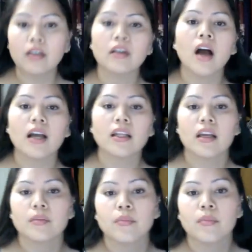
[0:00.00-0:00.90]

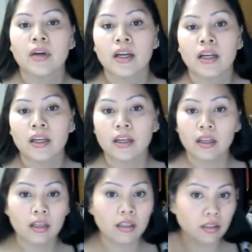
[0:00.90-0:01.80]
highlight my
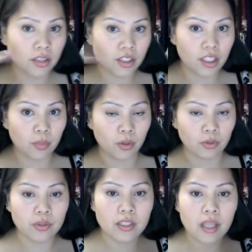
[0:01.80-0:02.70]
cheekbones,